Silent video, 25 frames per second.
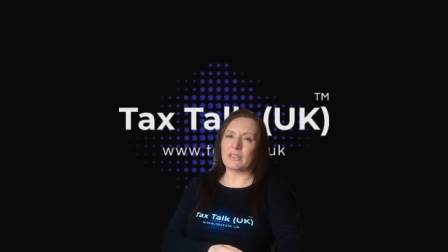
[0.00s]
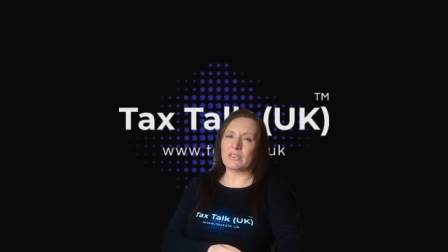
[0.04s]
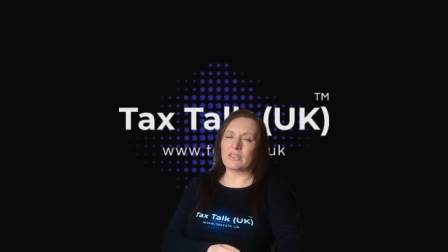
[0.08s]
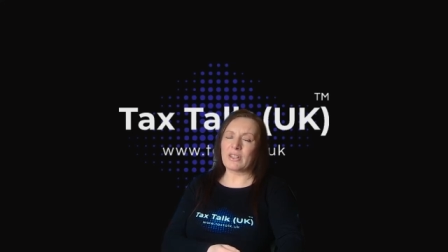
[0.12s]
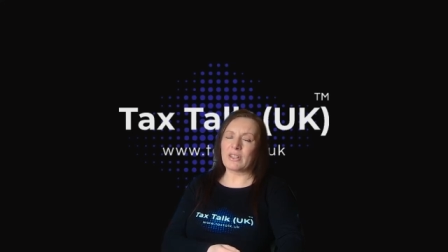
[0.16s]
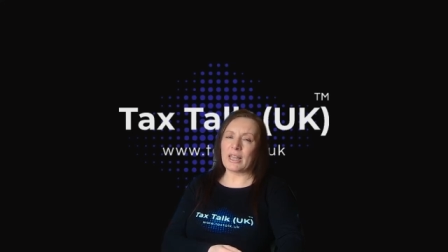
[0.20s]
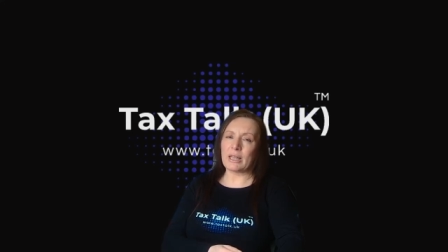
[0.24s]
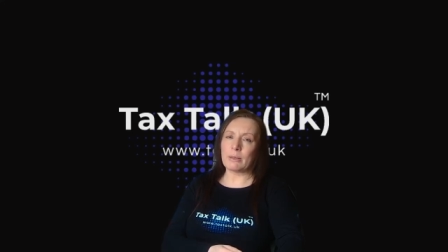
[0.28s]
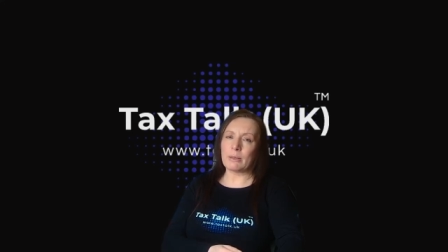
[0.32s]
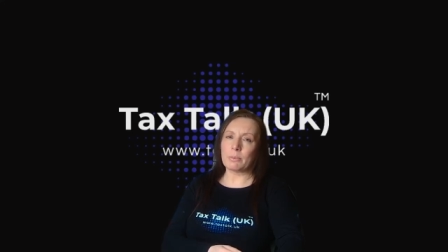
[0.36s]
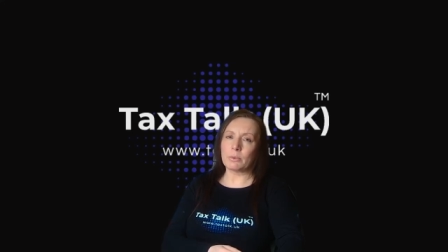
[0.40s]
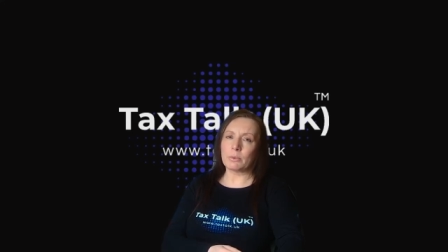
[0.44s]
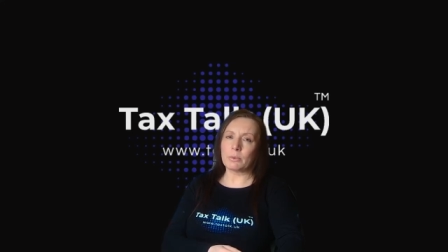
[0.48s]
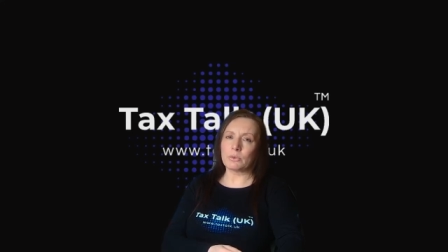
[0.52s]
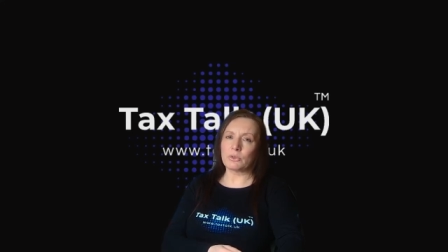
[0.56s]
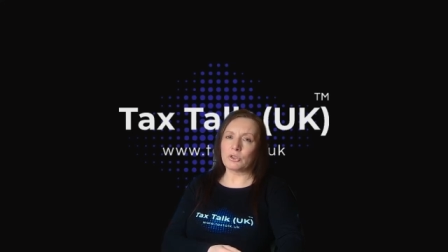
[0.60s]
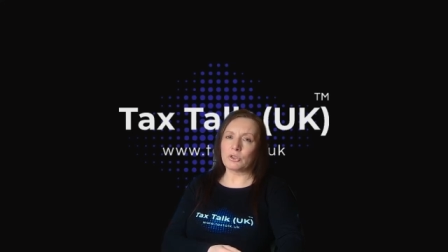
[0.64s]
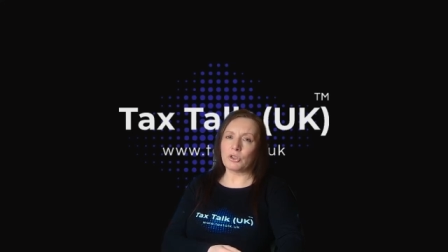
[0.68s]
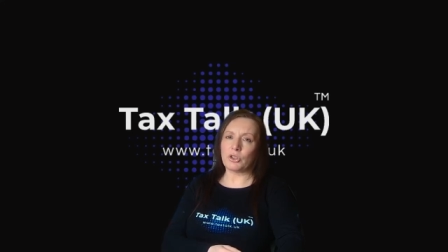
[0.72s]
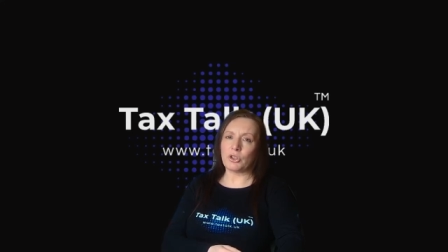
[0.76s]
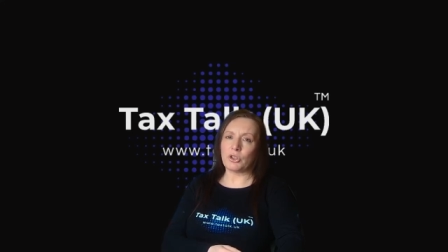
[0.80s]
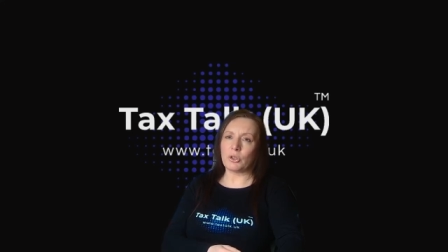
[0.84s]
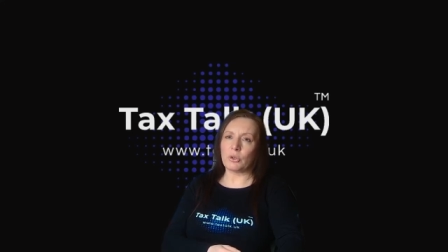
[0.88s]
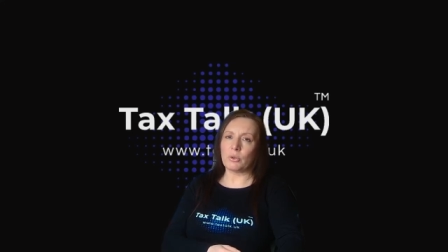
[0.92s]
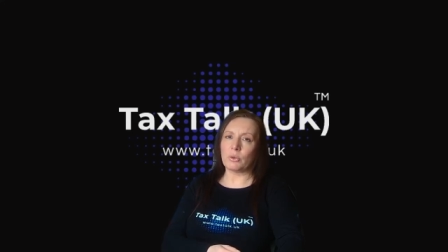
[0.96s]
is able
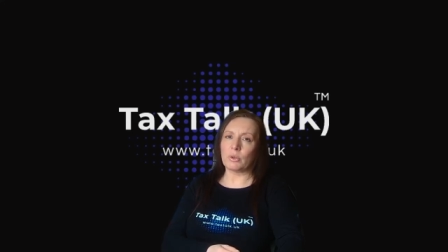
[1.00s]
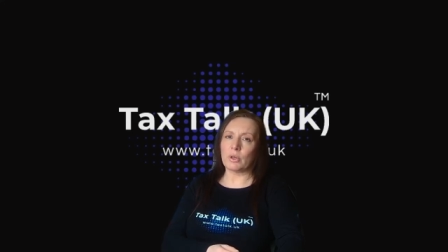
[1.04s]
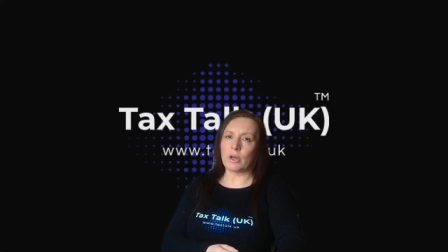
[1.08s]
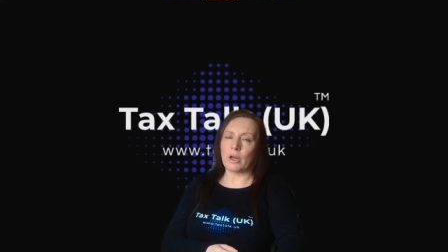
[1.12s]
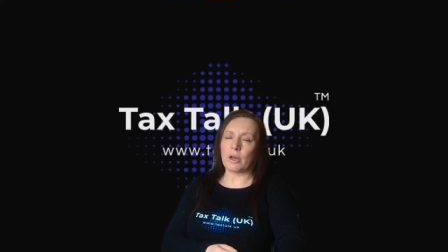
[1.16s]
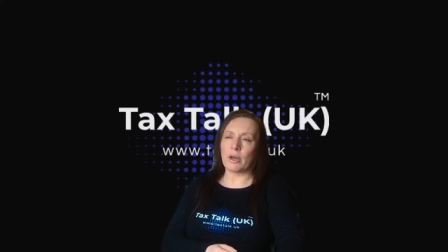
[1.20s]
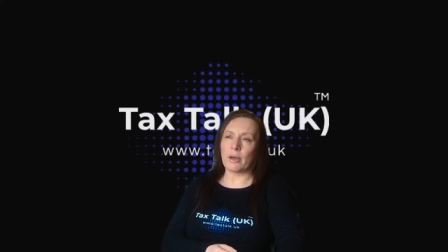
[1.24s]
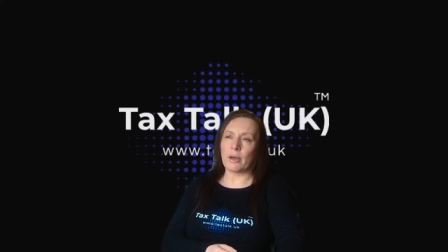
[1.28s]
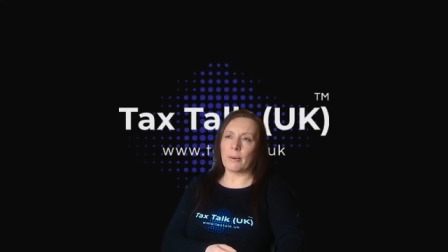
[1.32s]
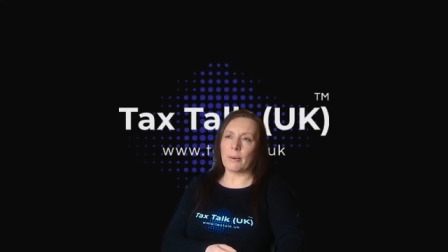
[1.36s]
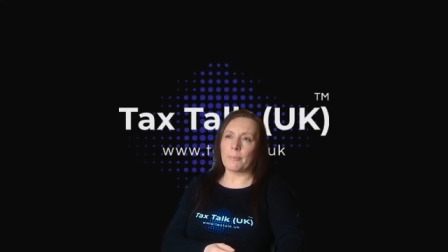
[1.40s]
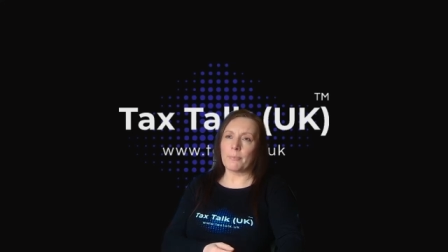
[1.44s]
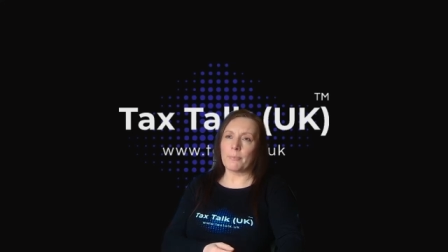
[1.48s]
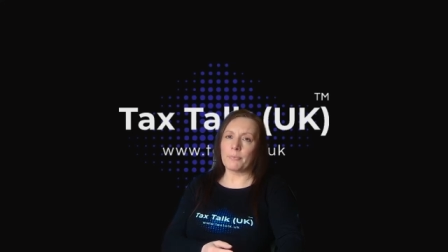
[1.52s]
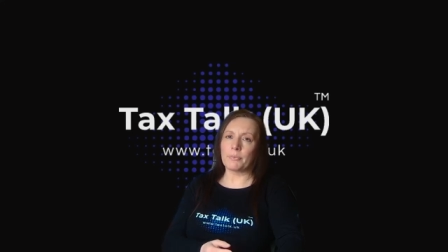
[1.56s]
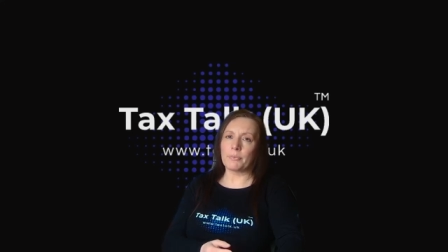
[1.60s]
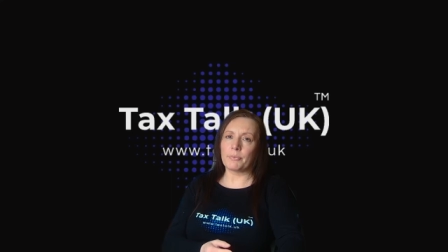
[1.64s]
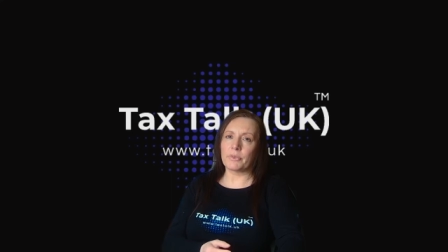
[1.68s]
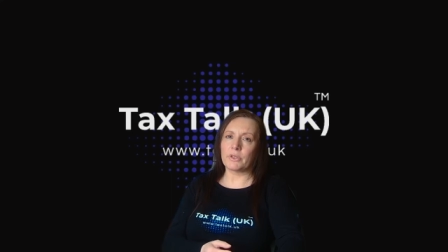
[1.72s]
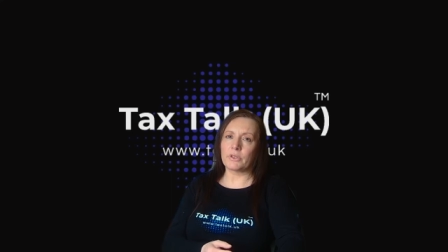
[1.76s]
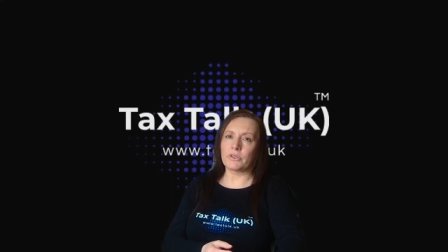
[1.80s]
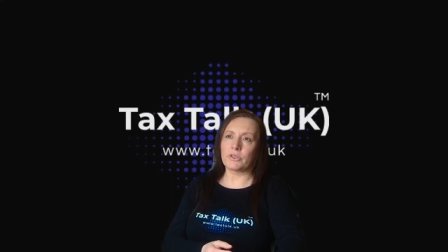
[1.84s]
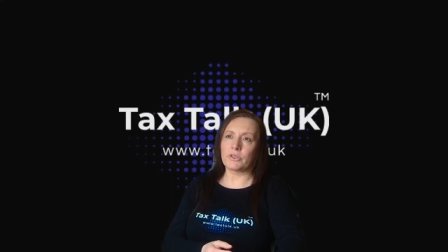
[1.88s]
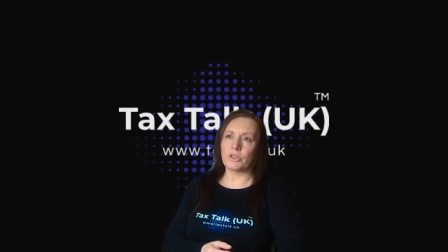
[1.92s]
to um,